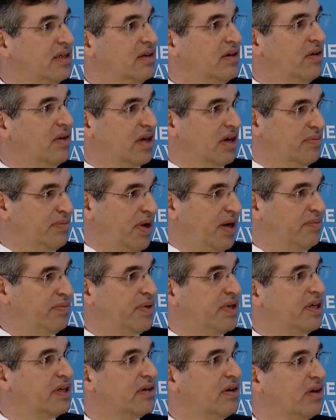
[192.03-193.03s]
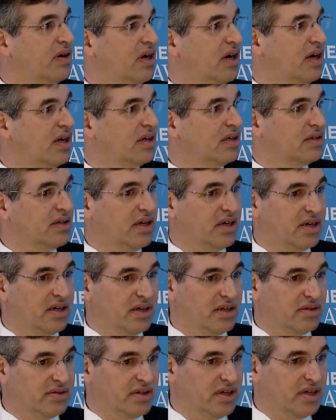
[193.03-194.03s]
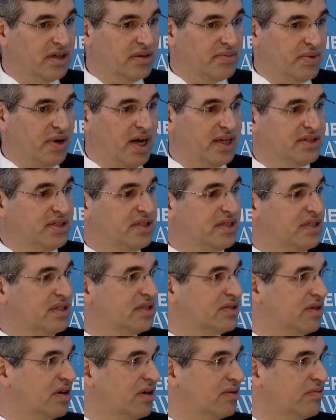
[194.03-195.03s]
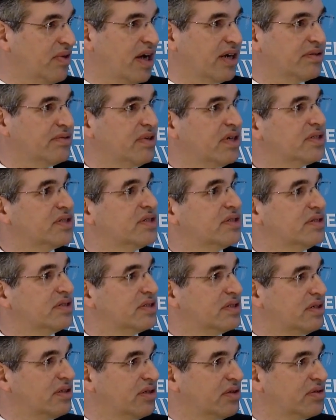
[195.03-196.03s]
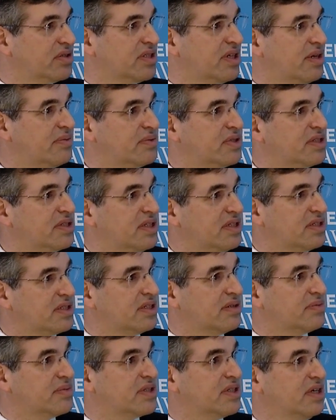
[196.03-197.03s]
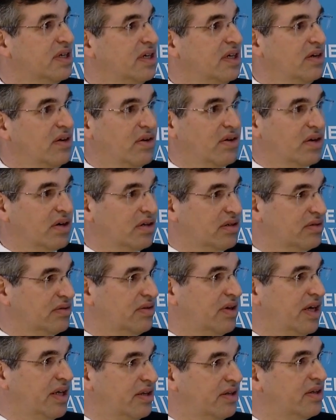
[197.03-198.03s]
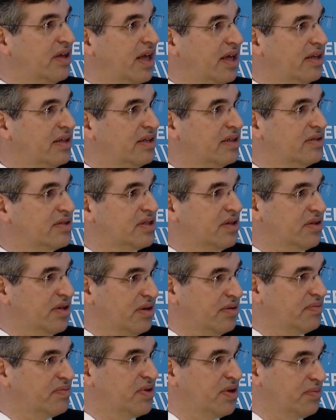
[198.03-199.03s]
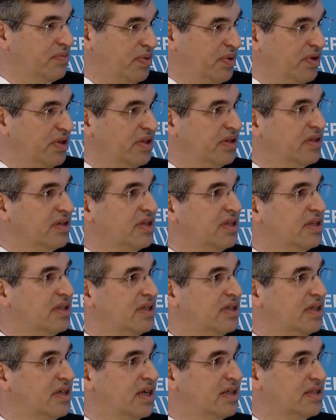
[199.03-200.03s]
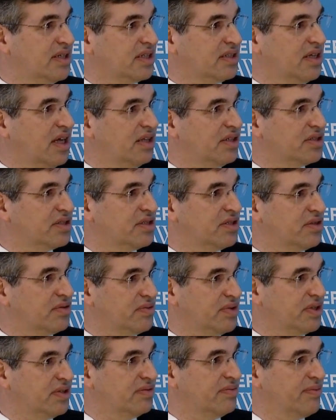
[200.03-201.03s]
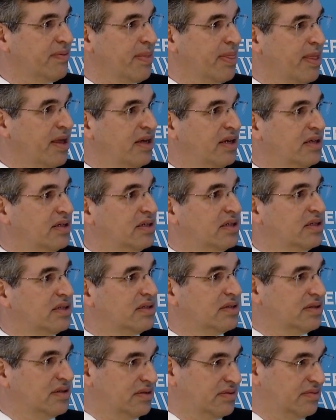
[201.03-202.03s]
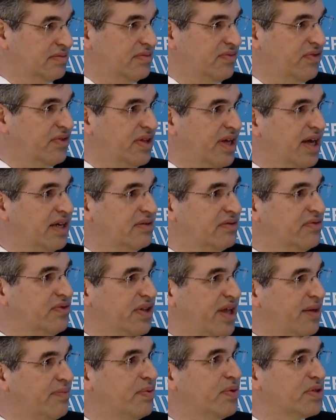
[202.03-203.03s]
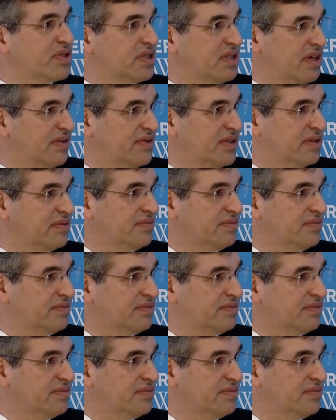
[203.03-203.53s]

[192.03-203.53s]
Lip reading: on our pumping, on our processes, on our rock crushers, on those types of systems. And so they're pulling the technology through for that portion of it.